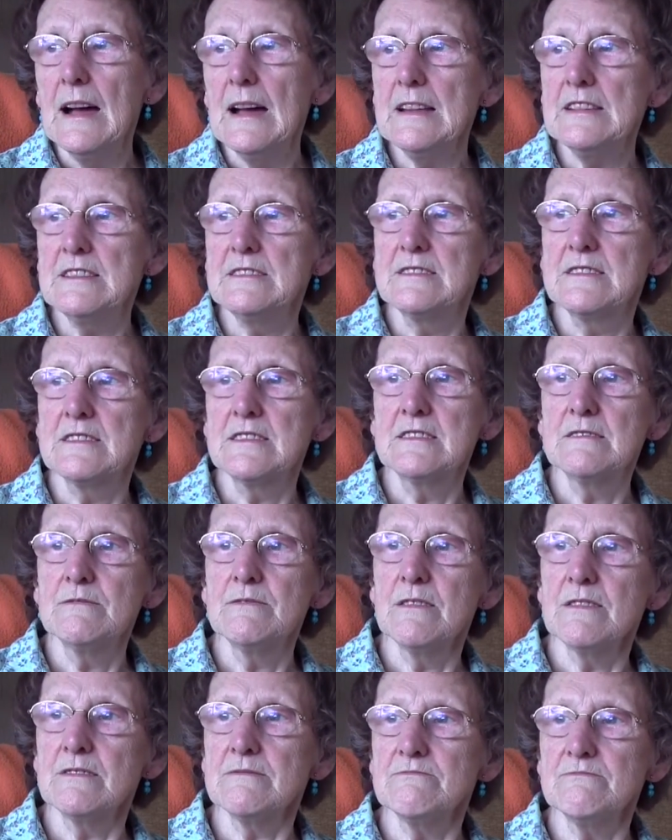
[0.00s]
Had
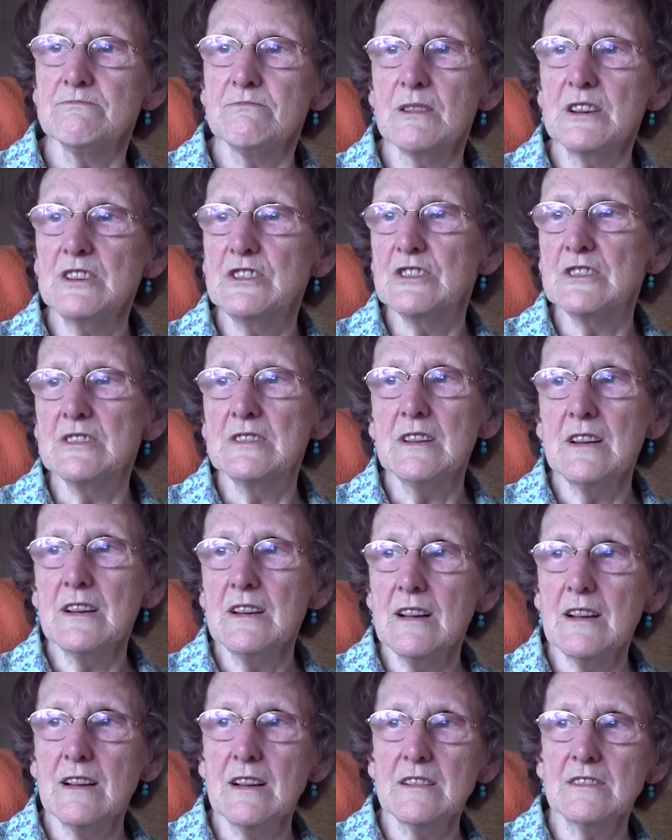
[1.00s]
wondered,
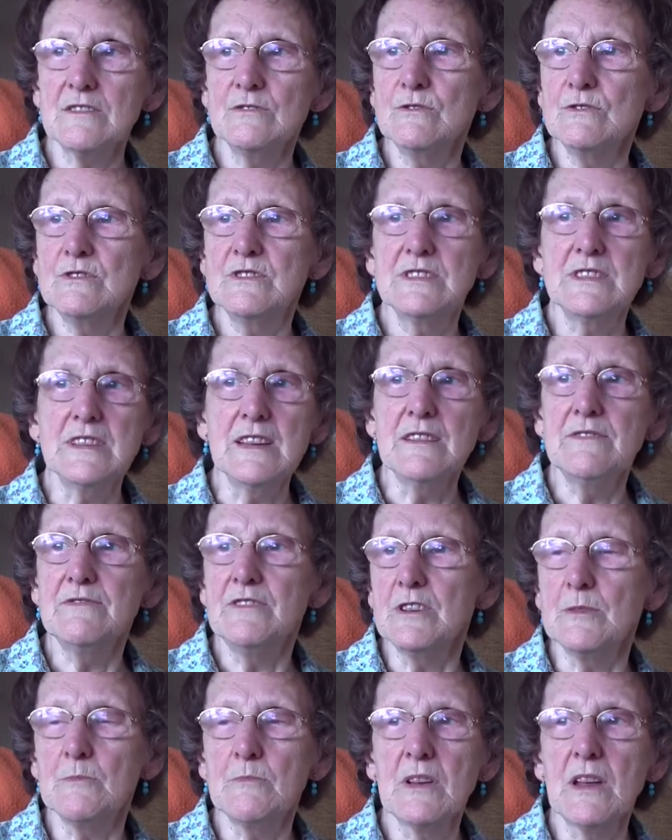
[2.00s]
I, I had no
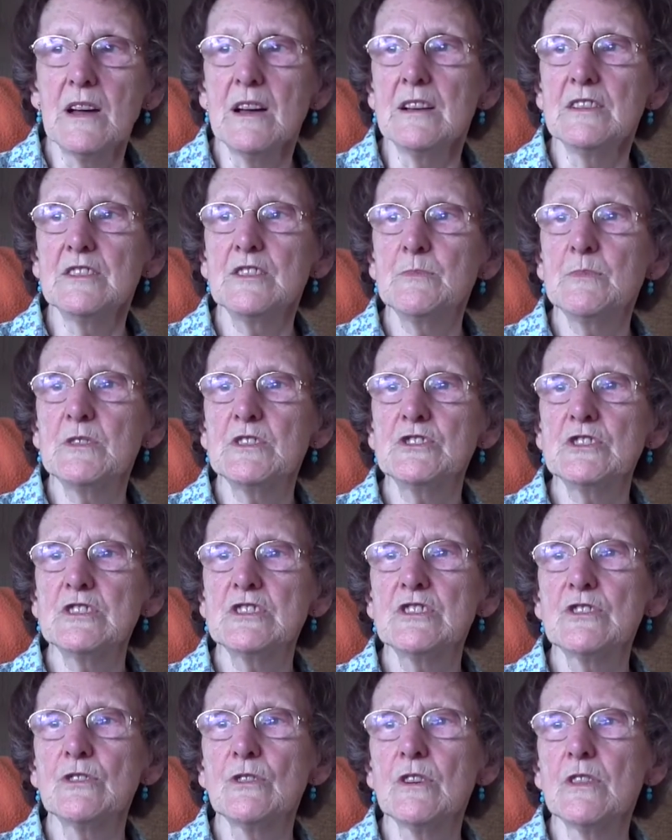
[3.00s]
definite plans, but
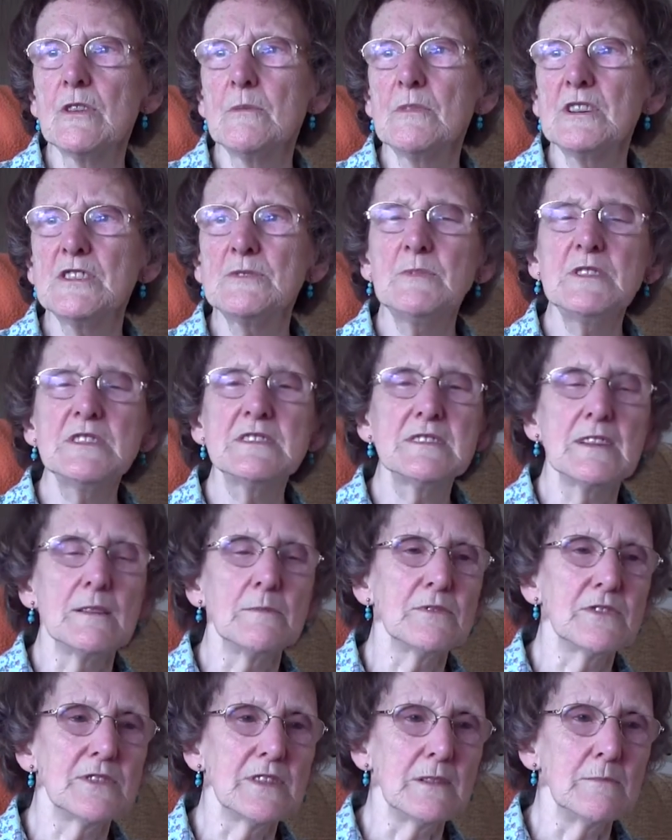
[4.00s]
just thought there must be
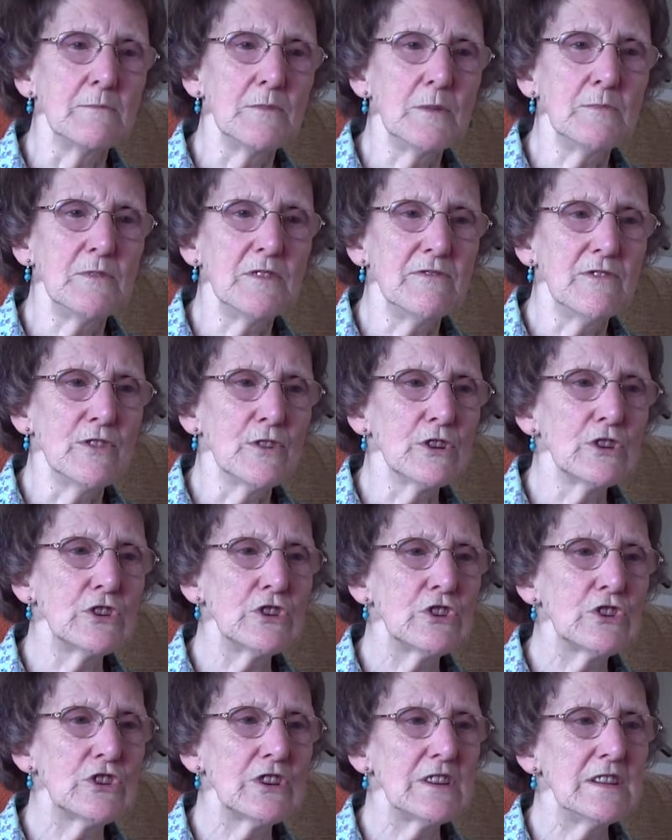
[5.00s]
something, maybe
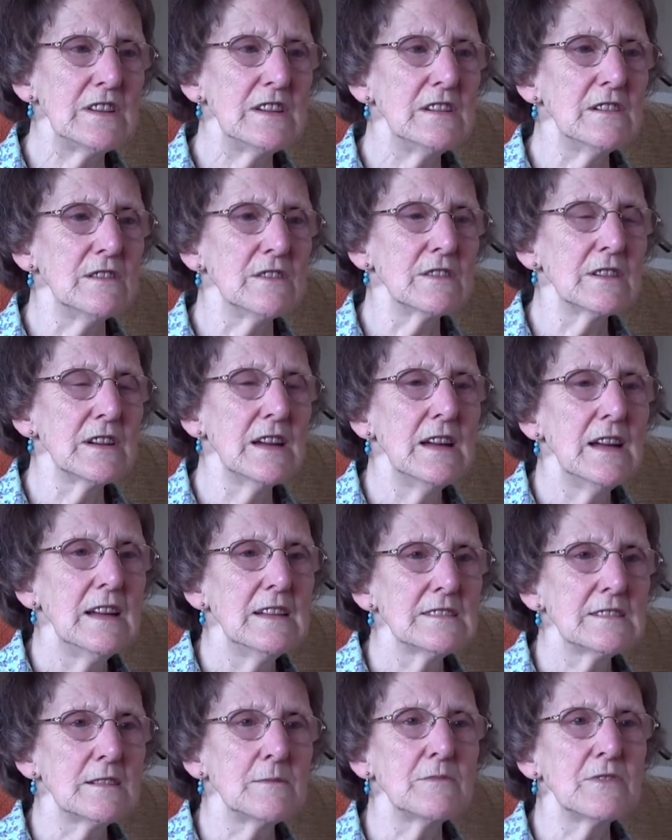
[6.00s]
voluntary or
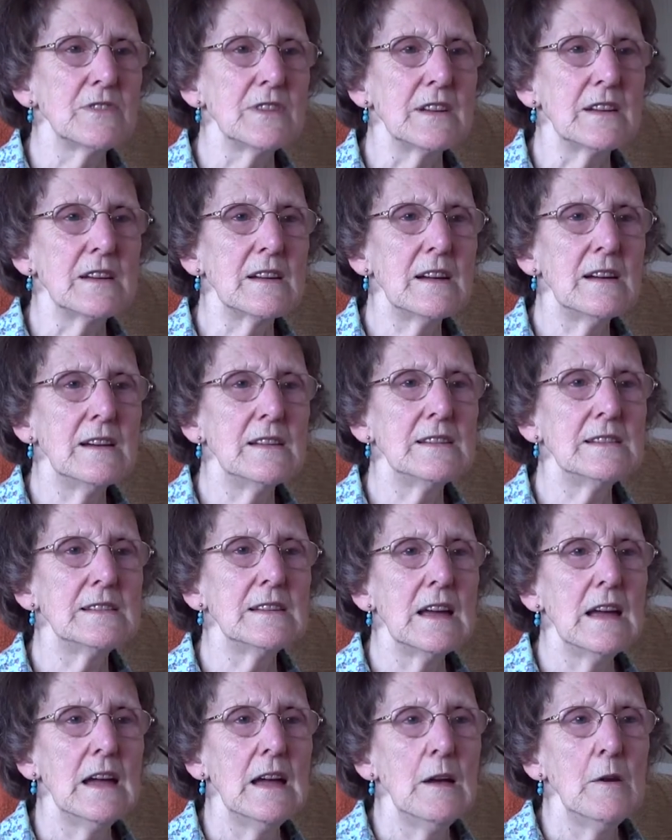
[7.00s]
something.
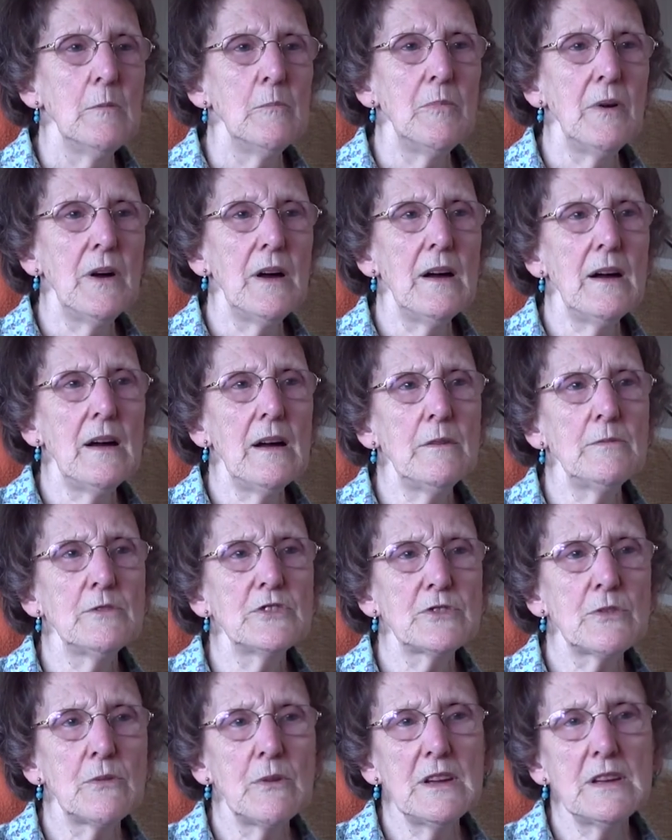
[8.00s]
And but I
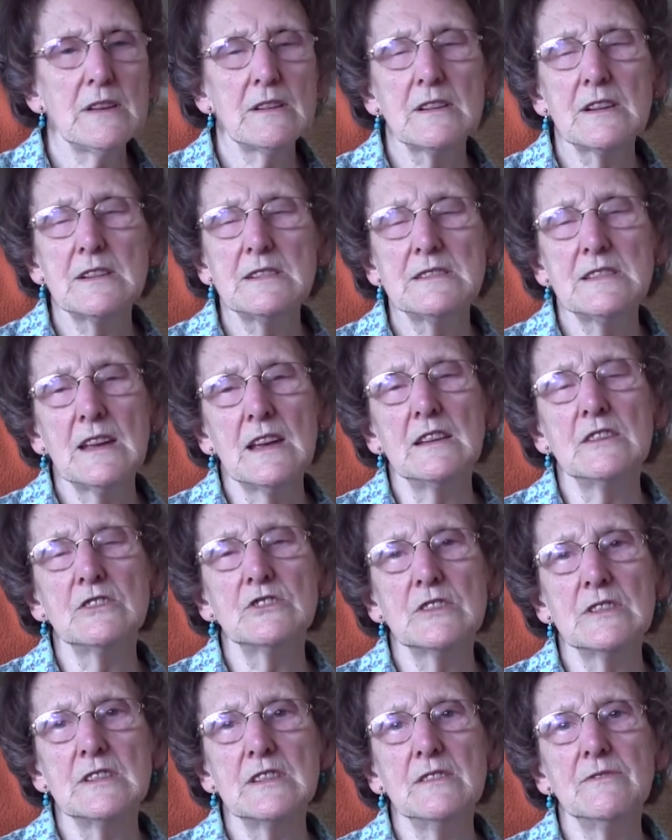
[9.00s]
was quite
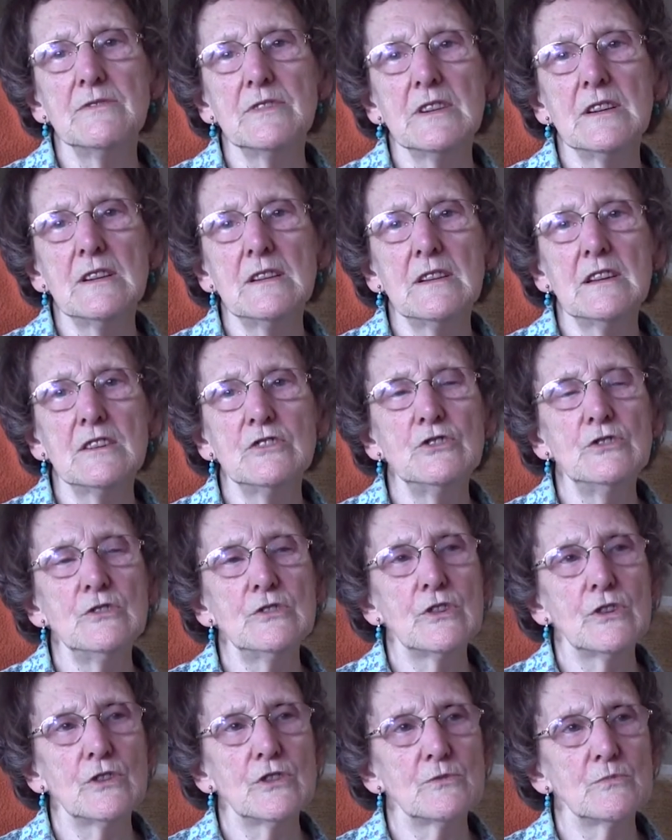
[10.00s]
content to leave it, and I
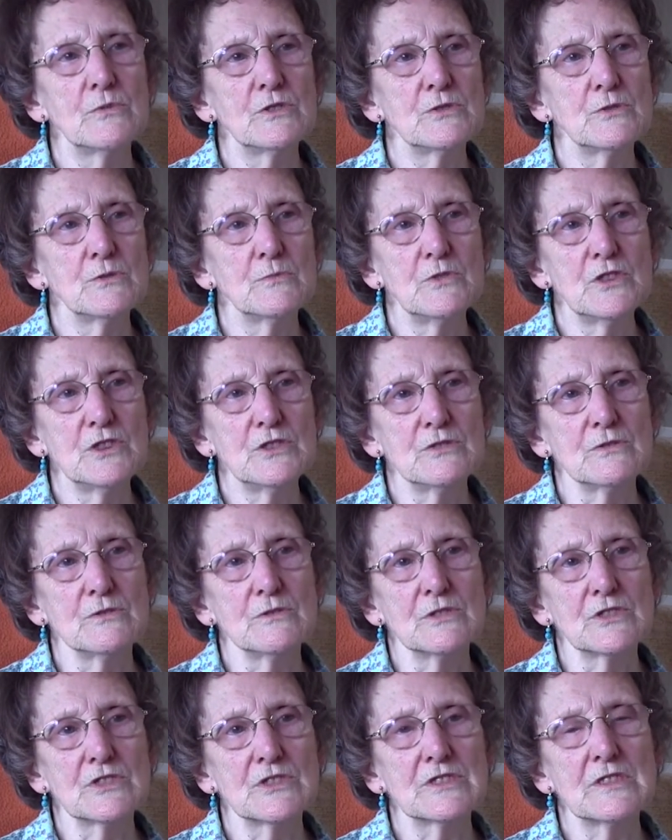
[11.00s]
knew God would open the
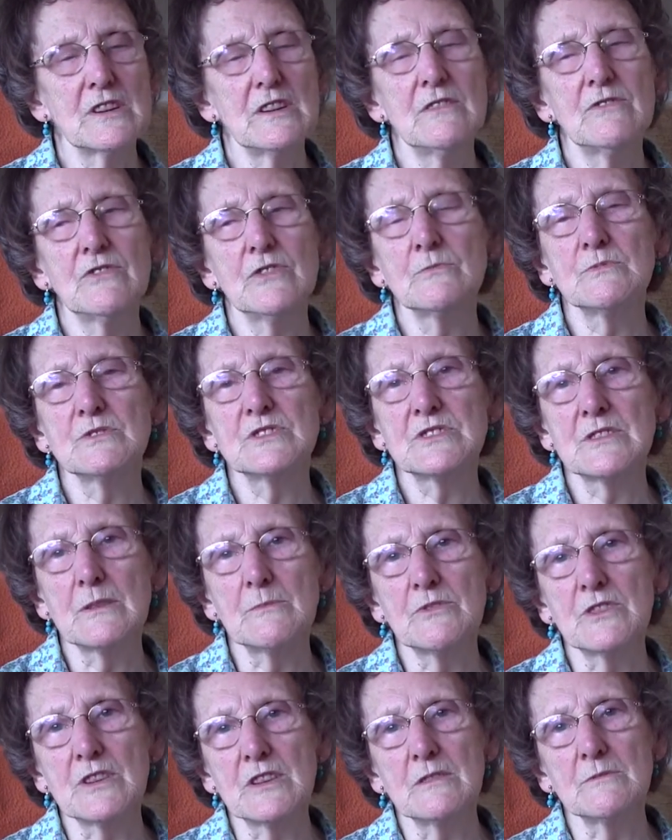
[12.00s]
doors if there was
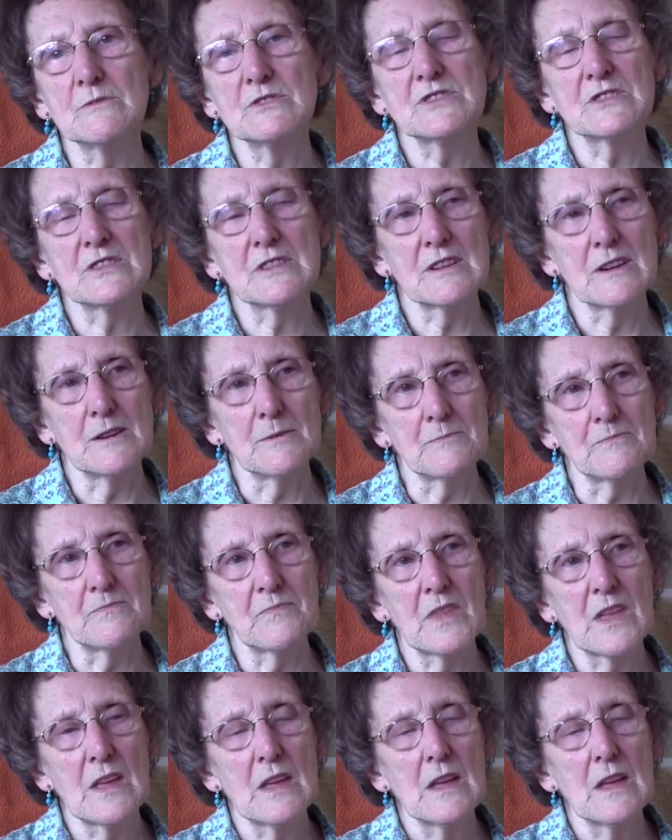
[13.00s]
something that was to come.